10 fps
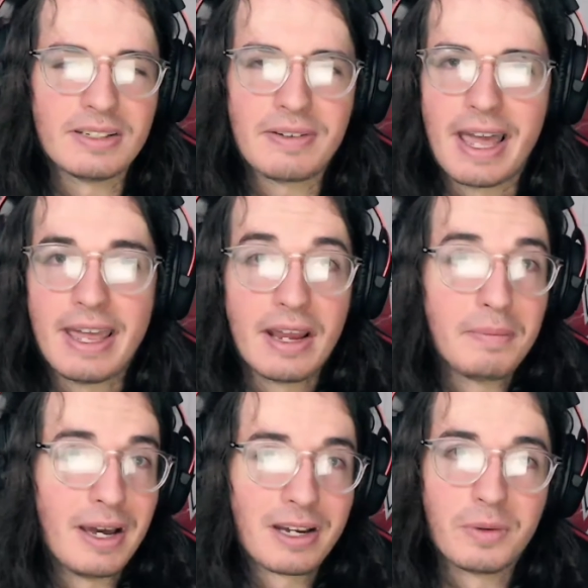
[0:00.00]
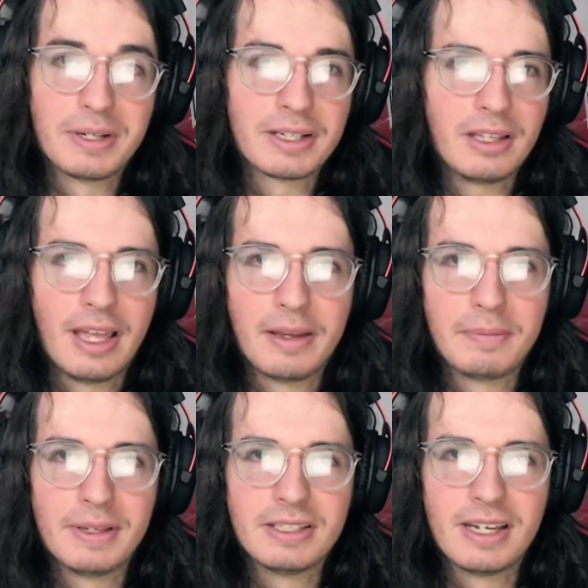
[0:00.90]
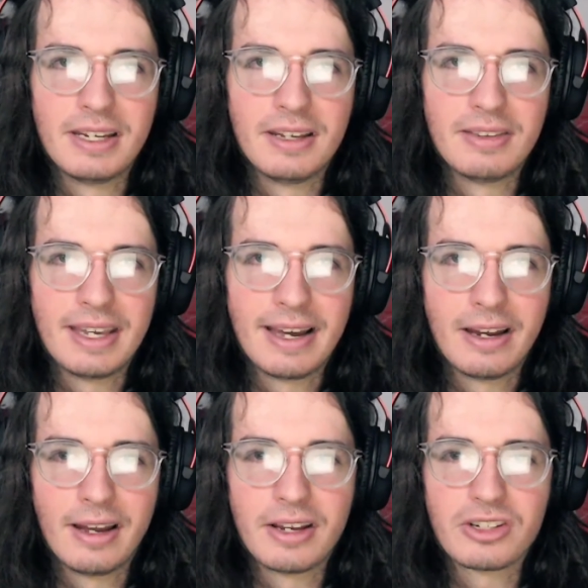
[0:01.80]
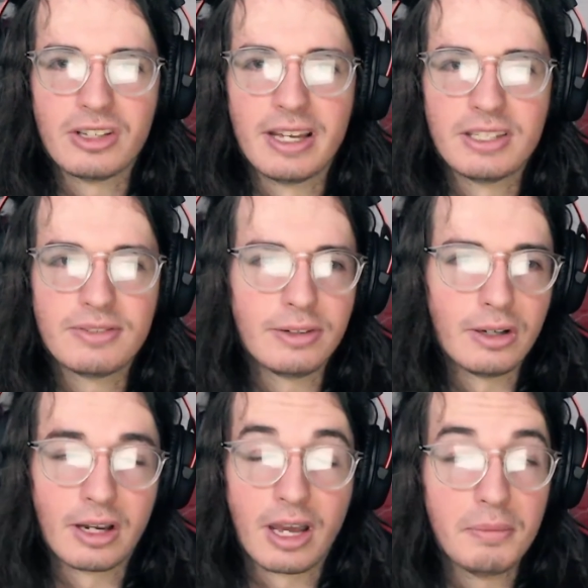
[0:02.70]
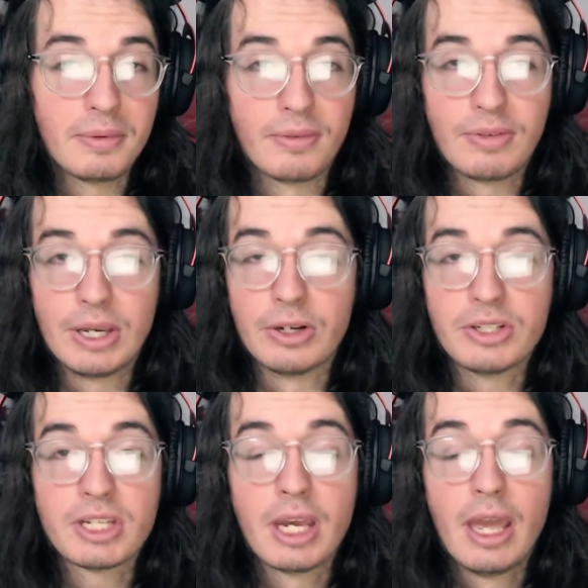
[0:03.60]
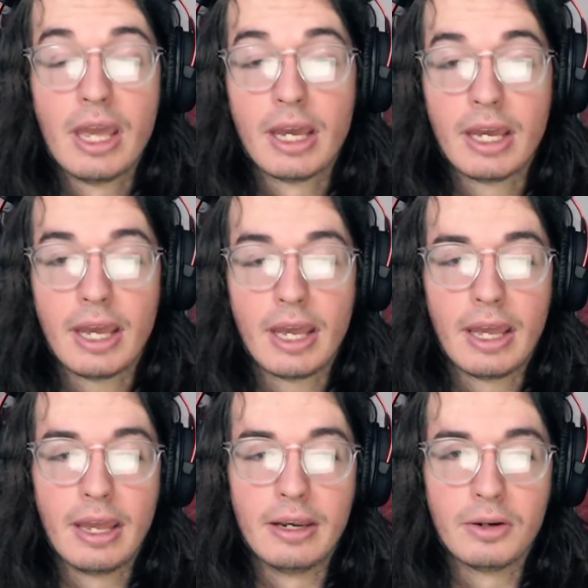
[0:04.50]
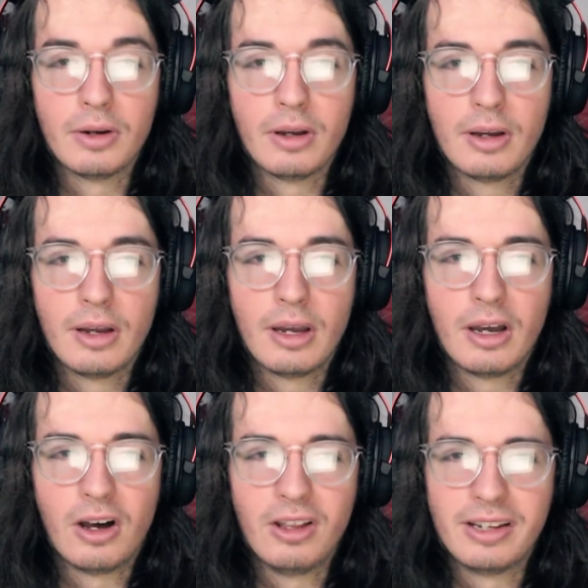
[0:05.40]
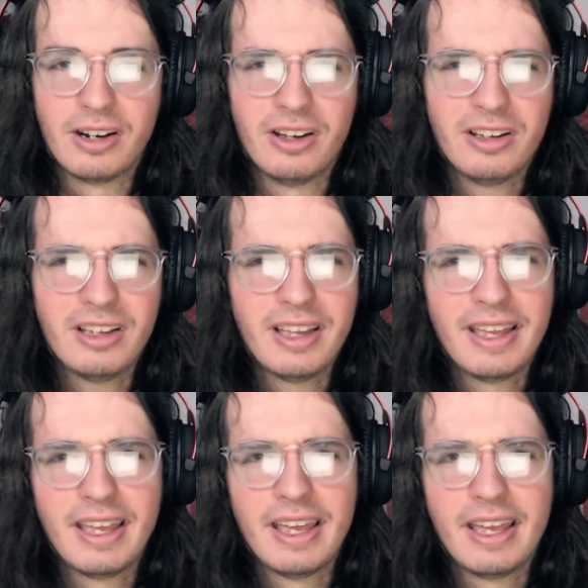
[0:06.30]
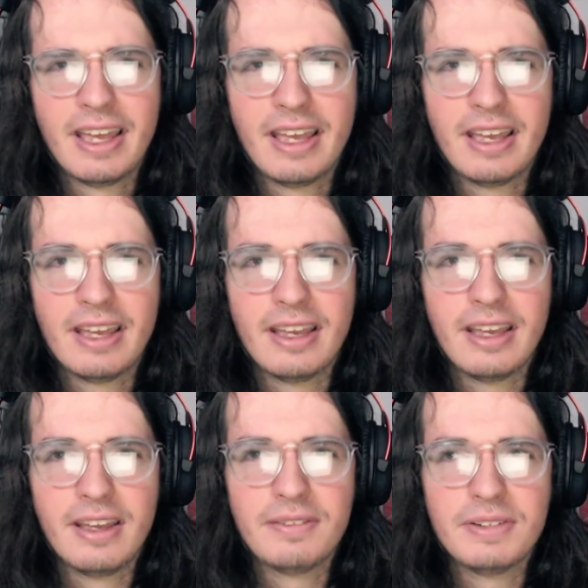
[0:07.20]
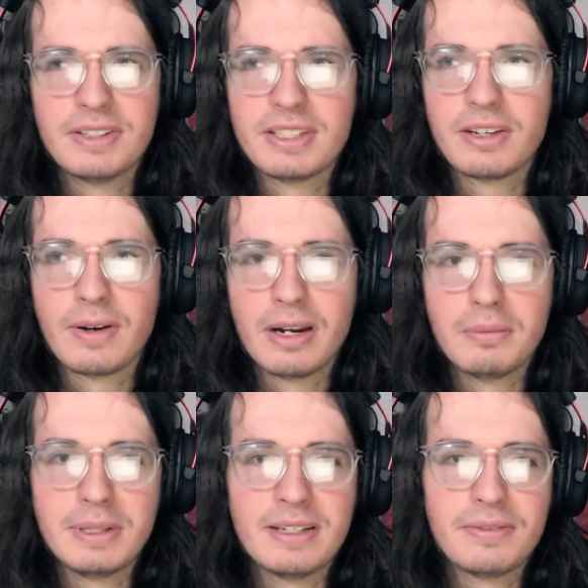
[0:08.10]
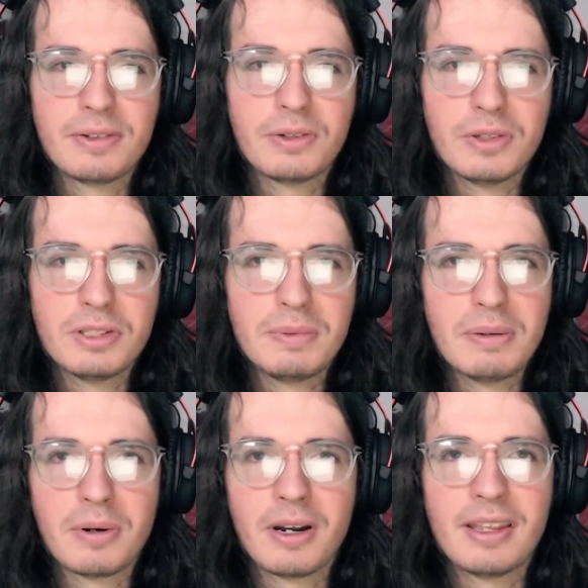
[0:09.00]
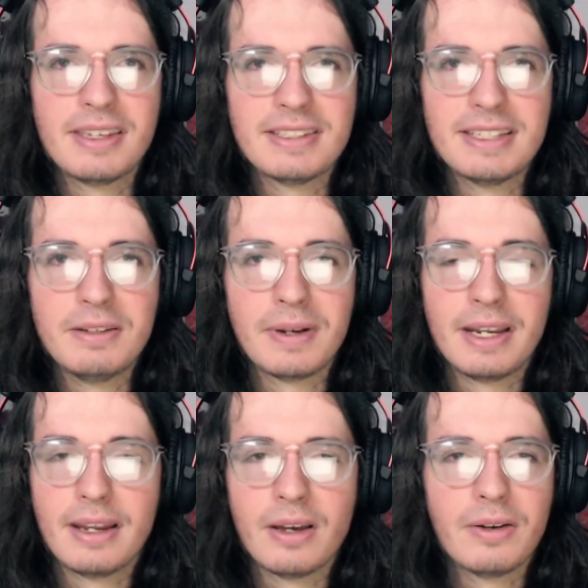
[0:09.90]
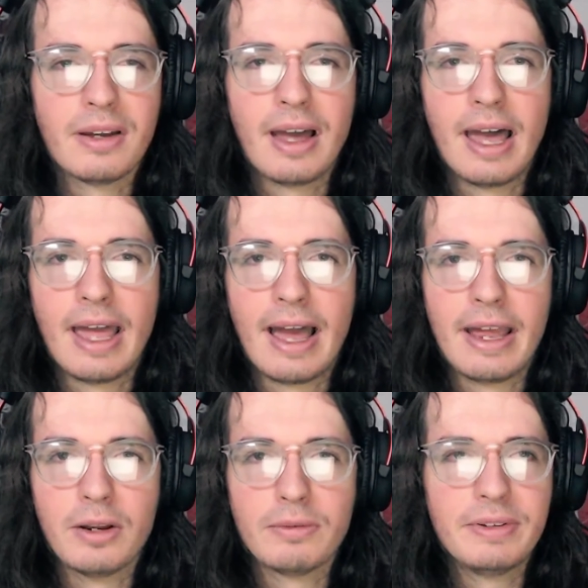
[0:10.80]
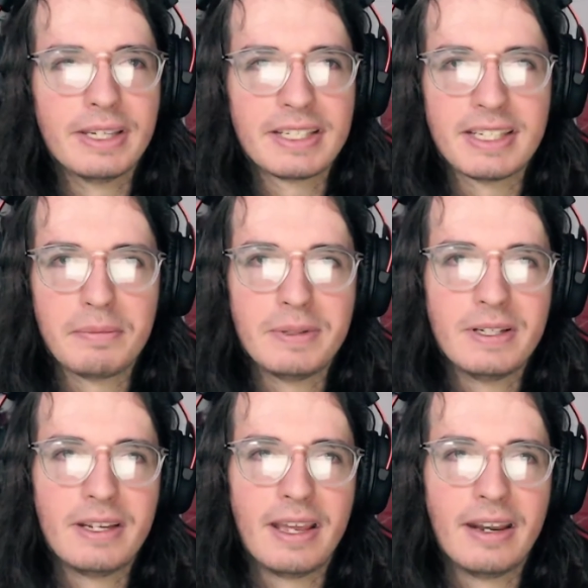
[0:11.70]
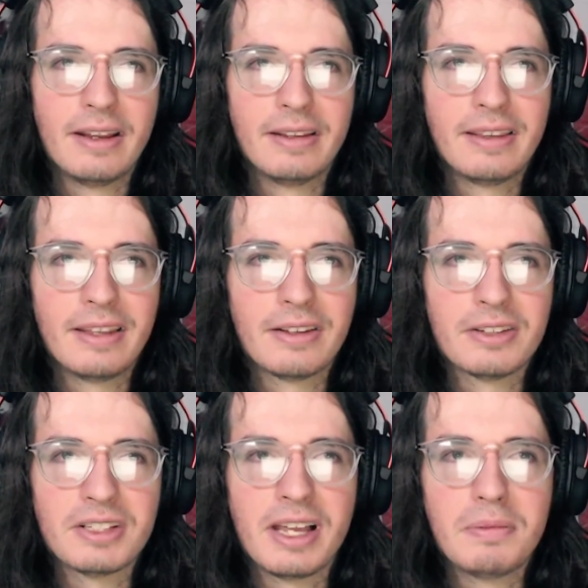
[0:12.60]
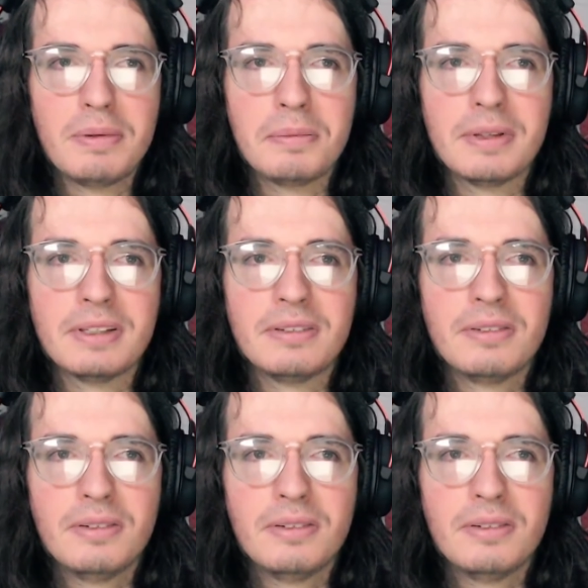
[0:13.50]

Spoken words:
I've had, I'm not going to climb into any of the higher echelons for a couple of years. And all in all, it feels incredibly difficult to be a part of this scene right now. I don't feel accepted, and I think there's a lot of people that